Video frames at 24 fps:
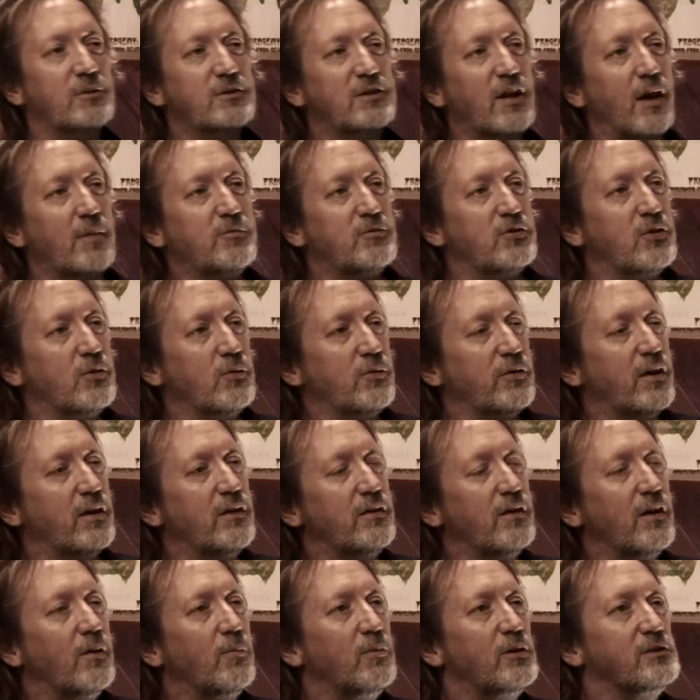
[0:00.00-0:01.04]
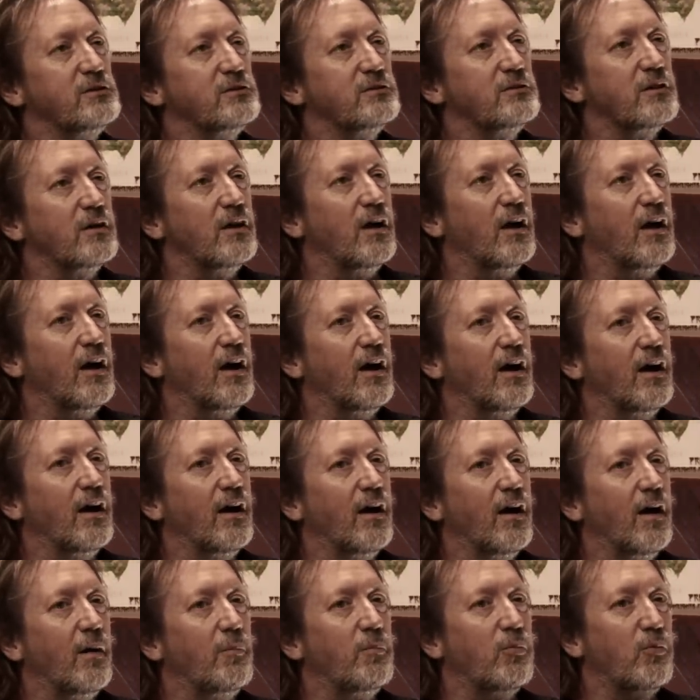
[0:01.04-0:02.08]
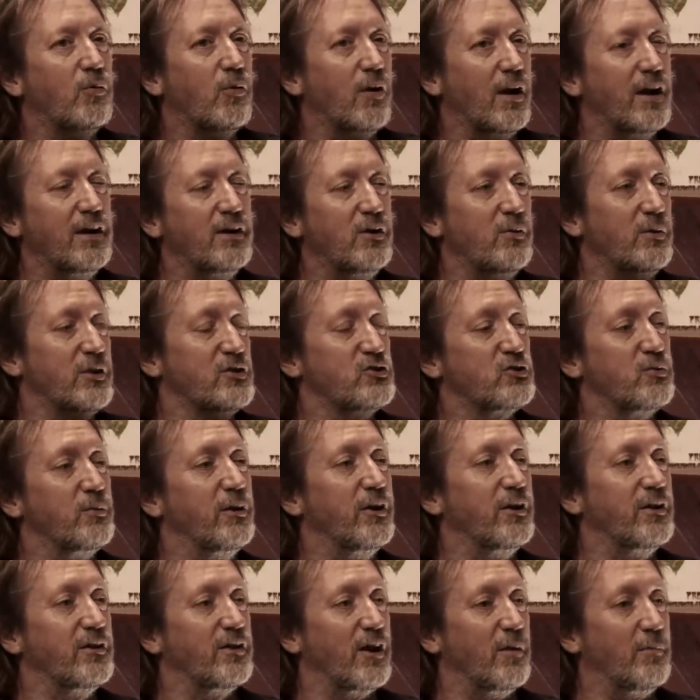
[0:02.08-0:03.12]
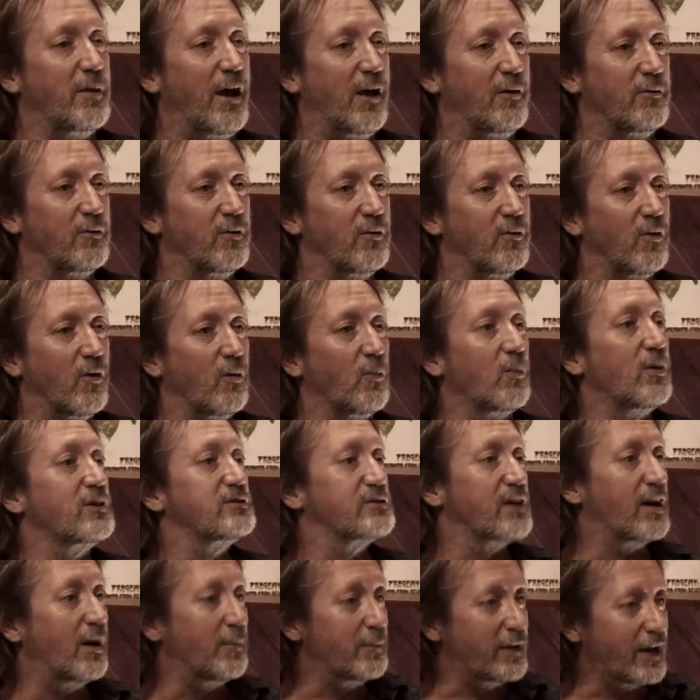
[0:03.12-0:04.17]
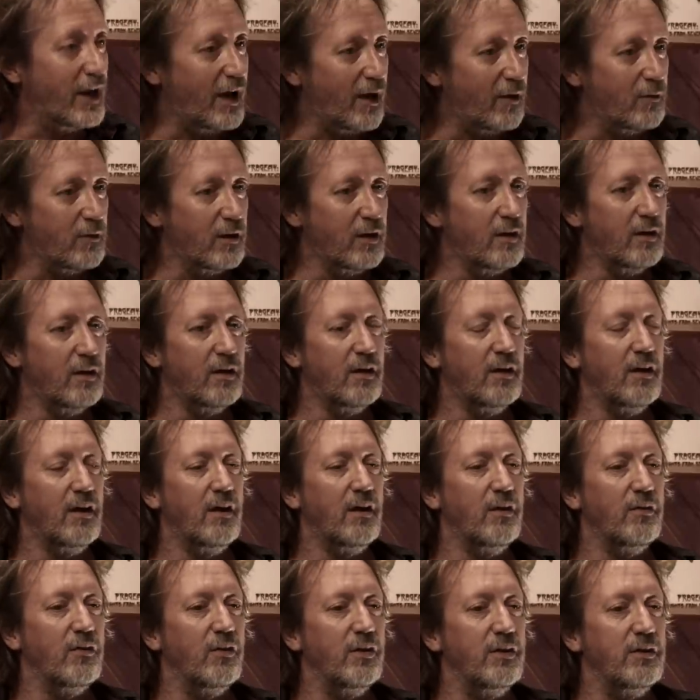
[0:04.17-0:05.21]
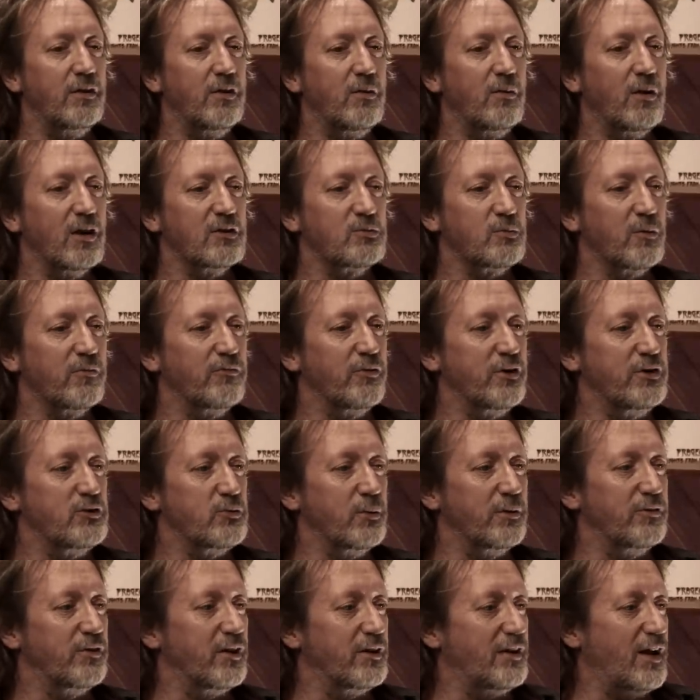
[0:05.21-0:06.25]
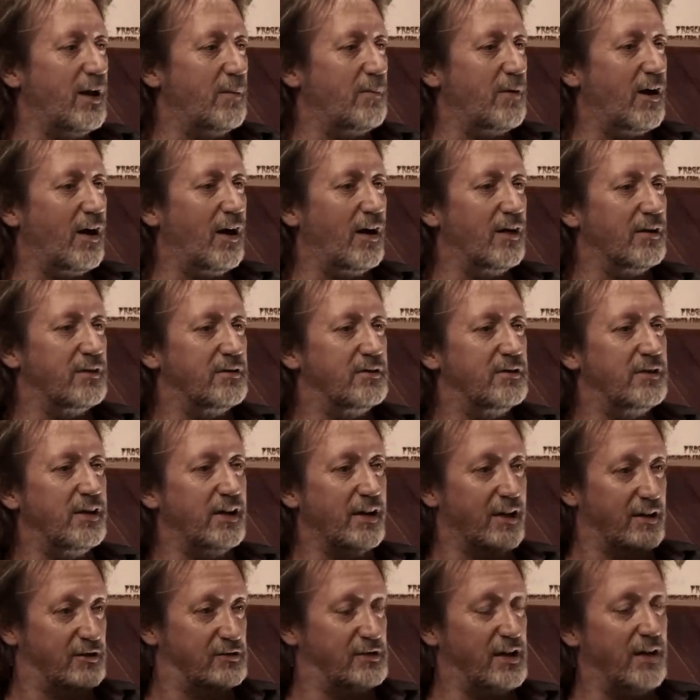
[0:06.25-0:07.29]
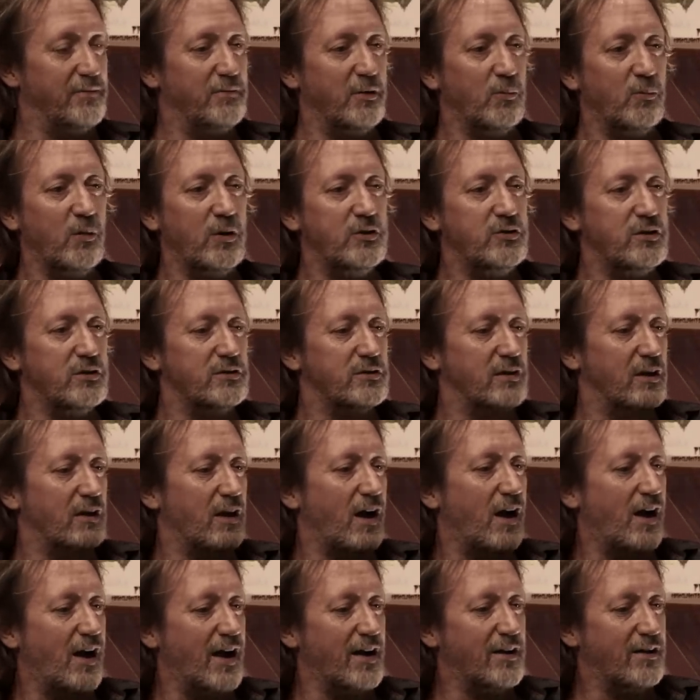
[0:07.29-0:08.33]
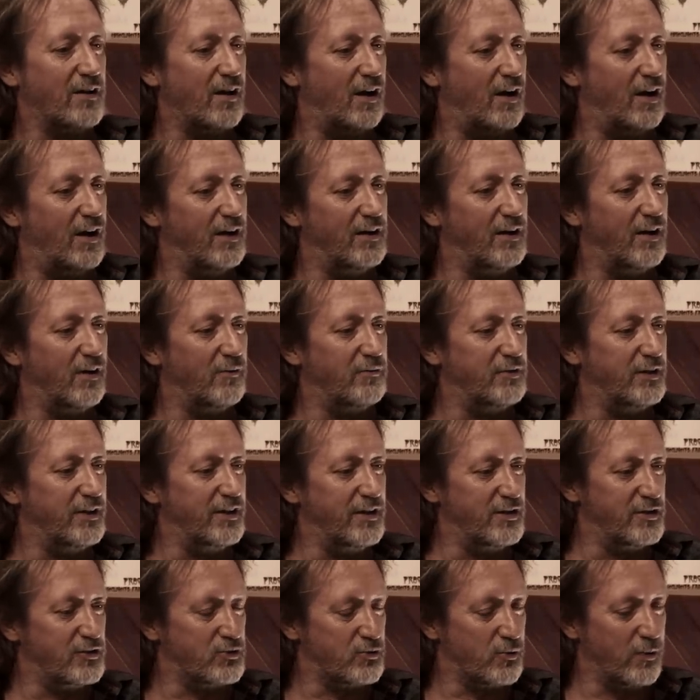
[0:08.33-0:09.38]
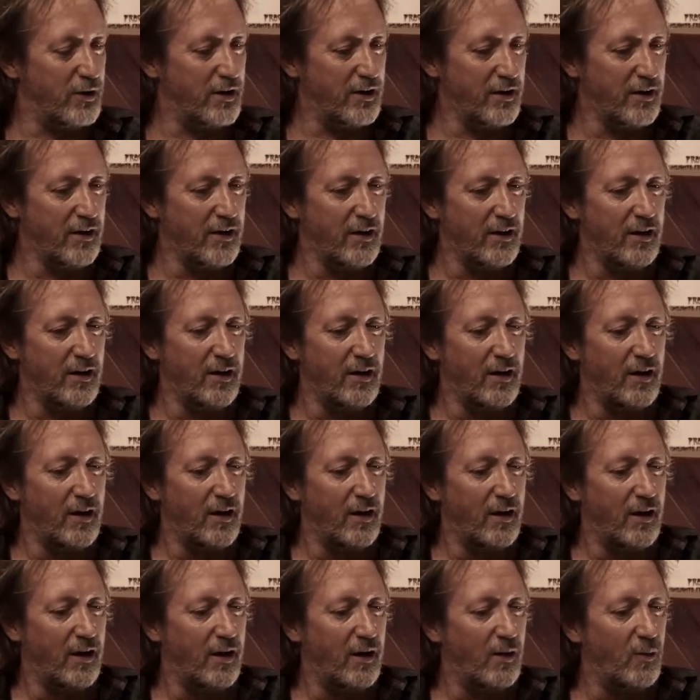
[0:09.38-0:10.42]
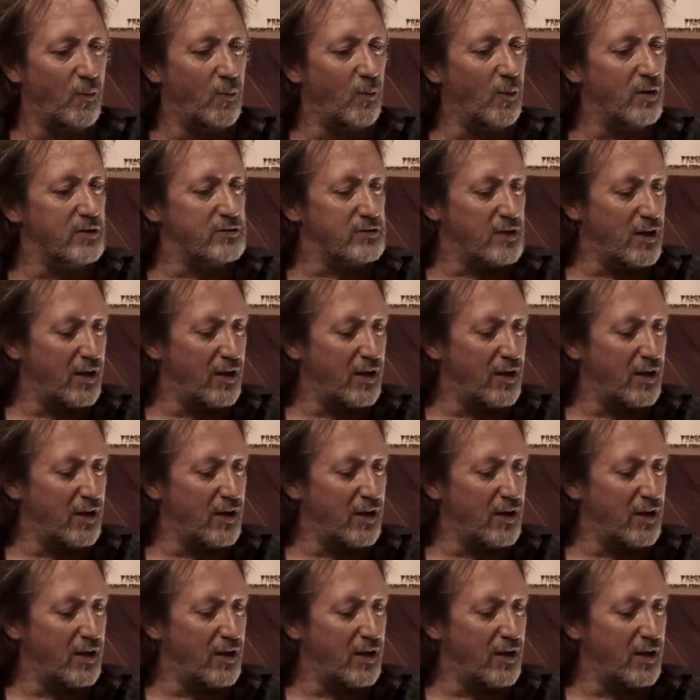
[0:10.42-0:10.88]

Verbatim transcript: a time too that it was uh, a brand new instrument had come out or was coming out, that you guys were featuring, the Yamaha DX7, which is an icon of the industry, mm-hmm. was